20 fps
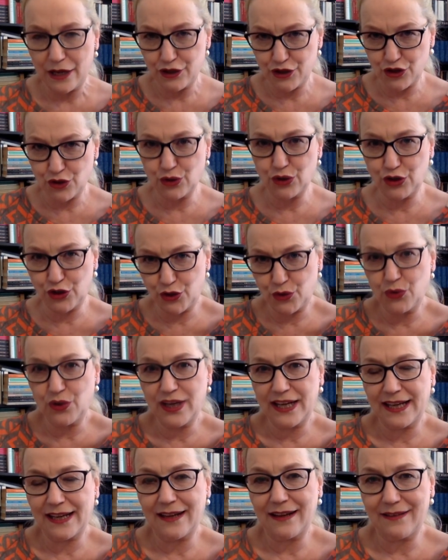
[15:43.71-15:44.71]

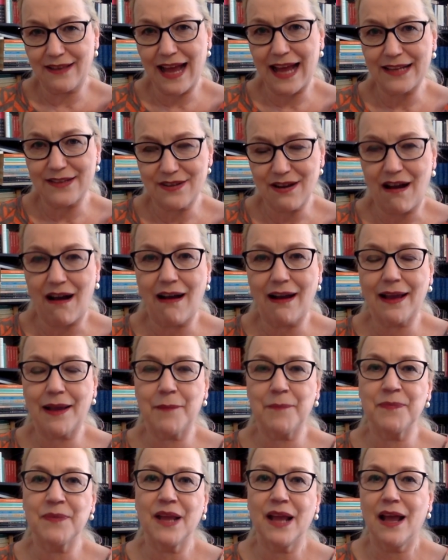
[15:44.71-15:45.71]
during that
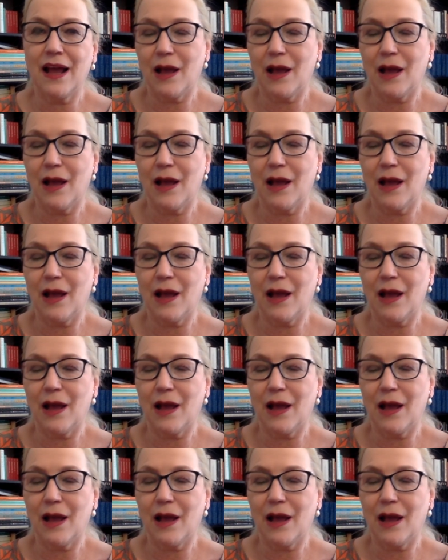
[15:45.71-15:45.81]
time,